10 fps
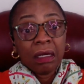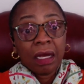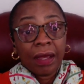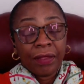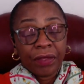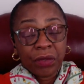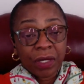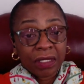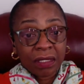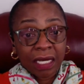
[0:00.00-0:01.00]
And the
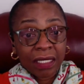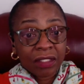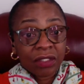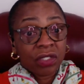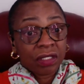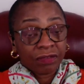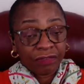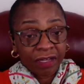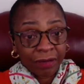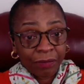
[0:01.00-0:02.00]
USCIS uses the
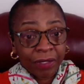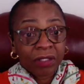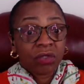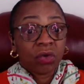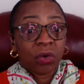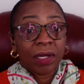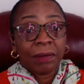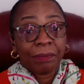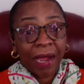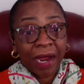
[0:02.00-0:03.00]
fingerprints to run a
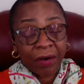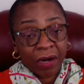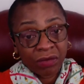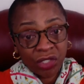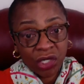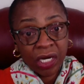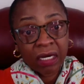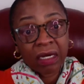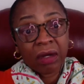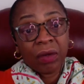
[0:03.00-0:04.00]
background check
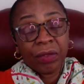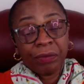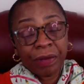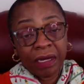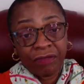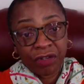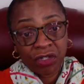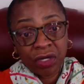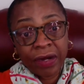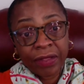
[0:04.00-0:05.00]
on the
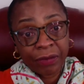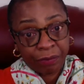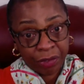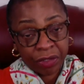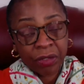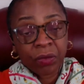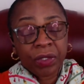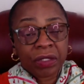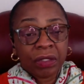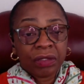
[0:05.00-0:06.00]
beneficiary, the person who
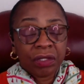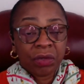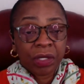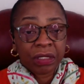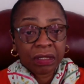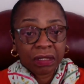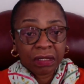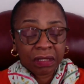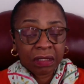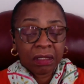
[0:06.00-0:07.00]
is not a US
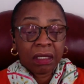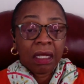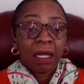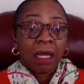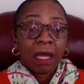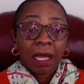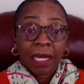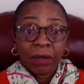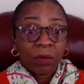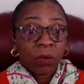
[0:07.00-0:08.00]
citizen.
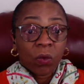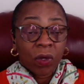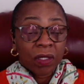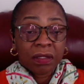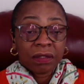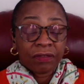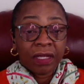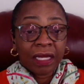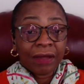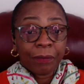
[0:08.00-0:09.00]
And once the
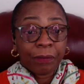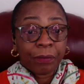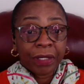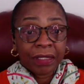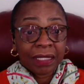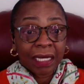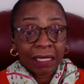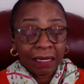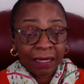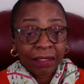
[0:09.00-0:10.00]
fingerprints are
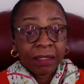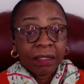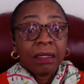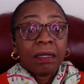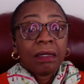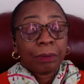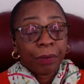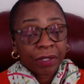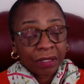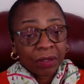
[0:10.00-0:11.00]
cleared, the
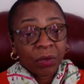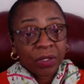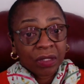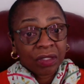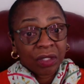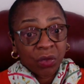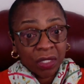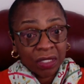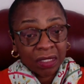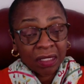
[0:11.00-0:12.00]
person who is not a
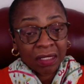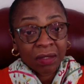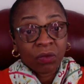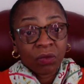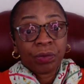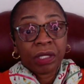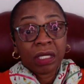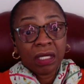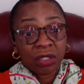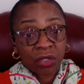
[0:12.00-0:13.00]
US citizen will be
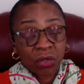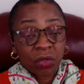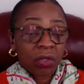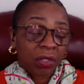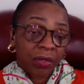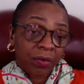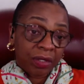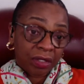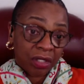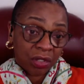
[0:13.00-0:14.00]
issued
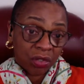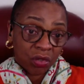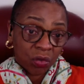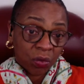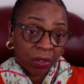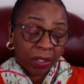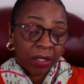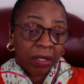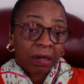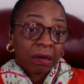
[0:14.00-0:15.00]
authorization to work.
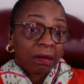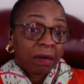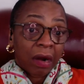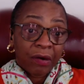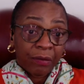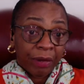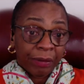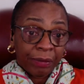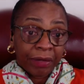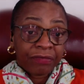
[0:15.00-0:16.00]
Now
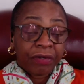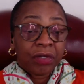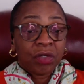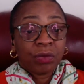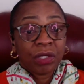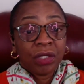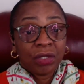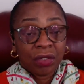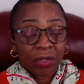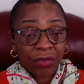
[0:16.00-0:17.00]
remember, for you to be
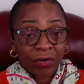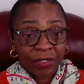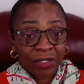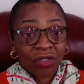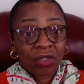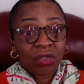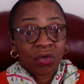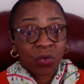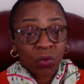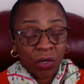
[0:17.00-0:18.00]
issued authorization to
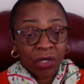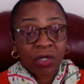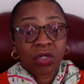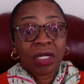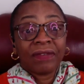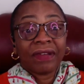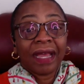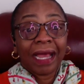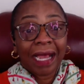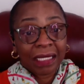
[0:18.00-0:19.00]
work, you should have
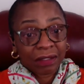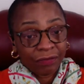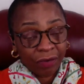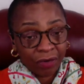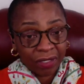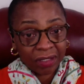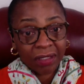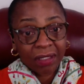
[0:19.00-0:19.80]
asked for it.